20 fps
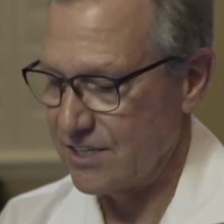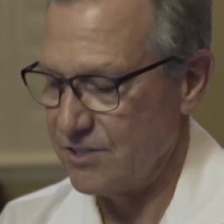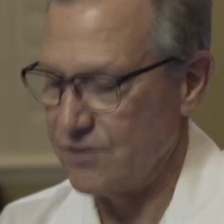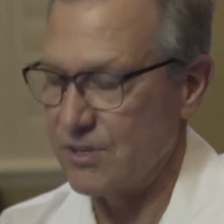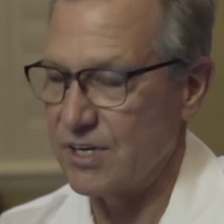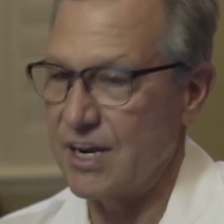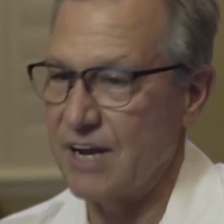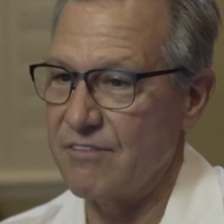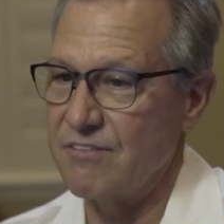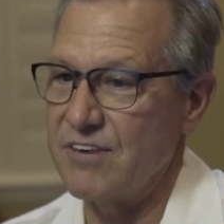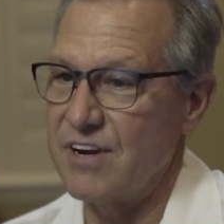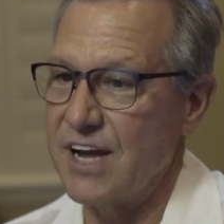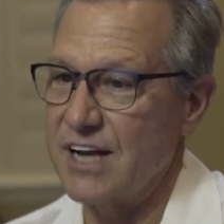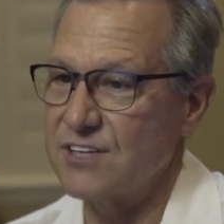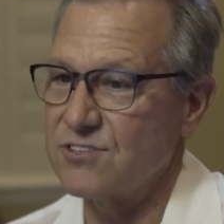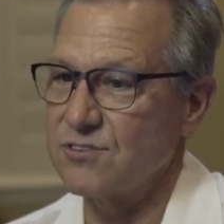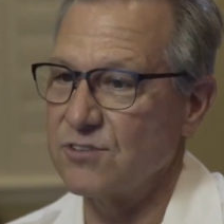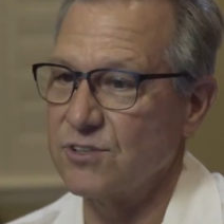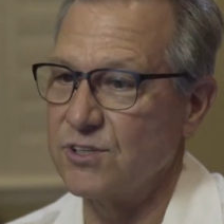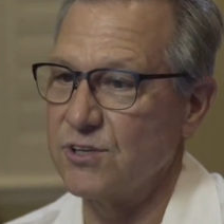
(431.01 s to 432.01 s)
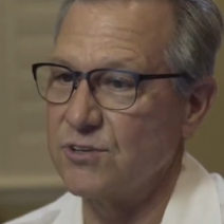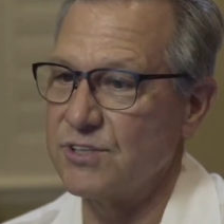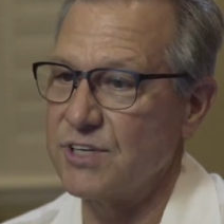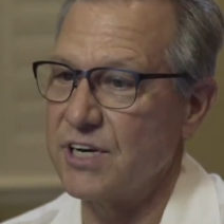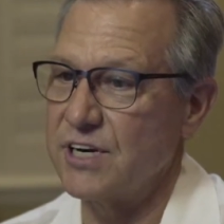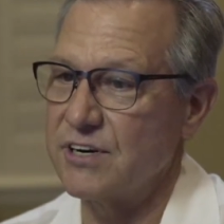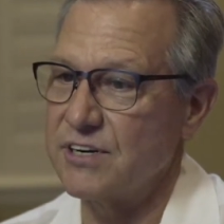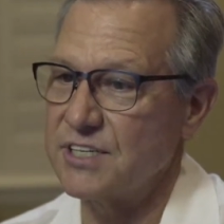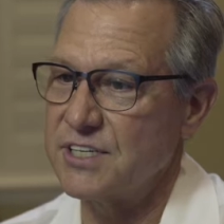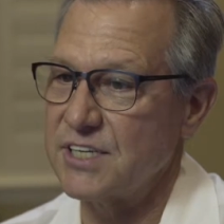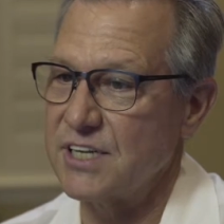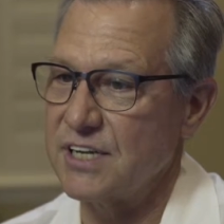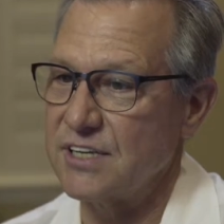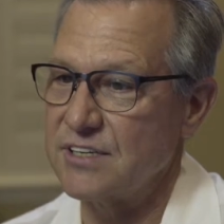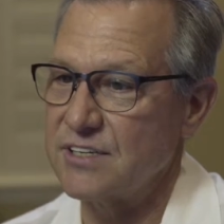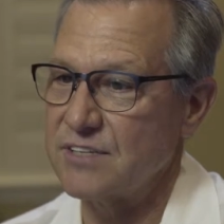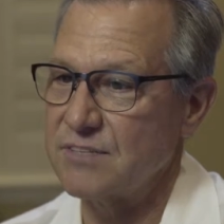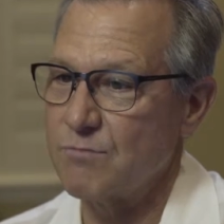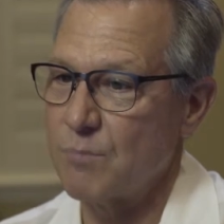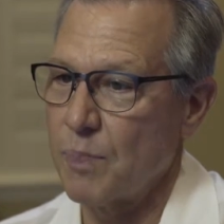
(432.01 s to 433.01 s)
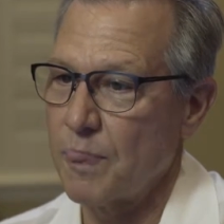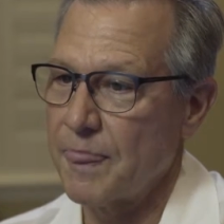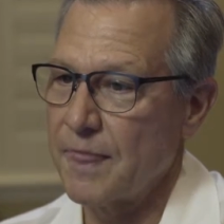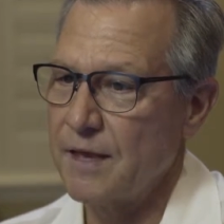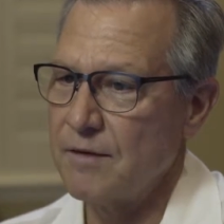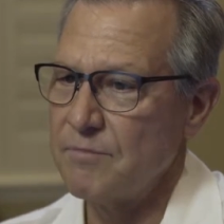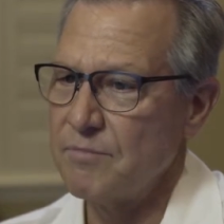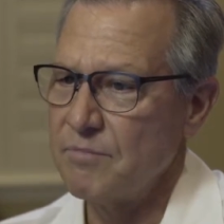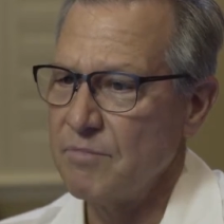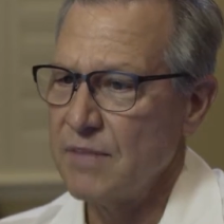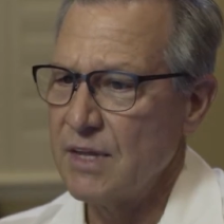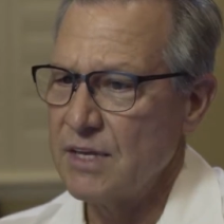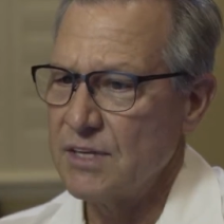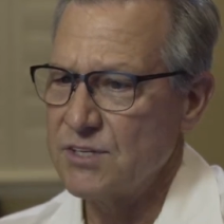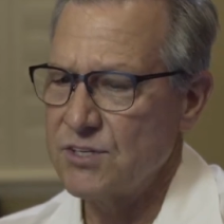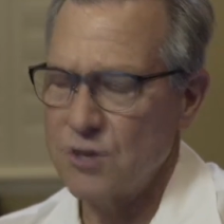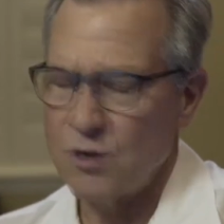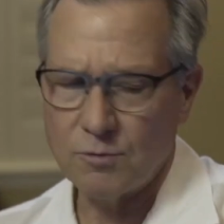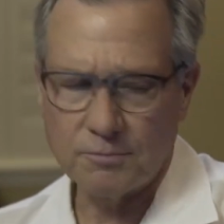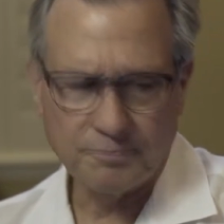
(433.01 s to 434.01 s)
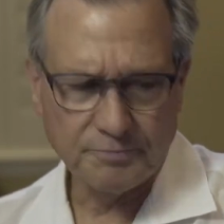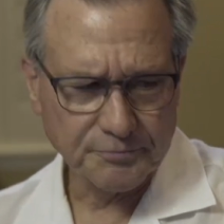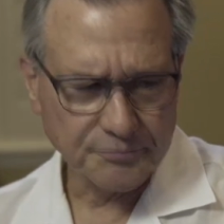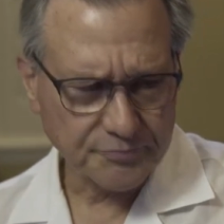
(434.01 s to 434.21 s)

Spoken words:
You can have natural doTERRA scents. So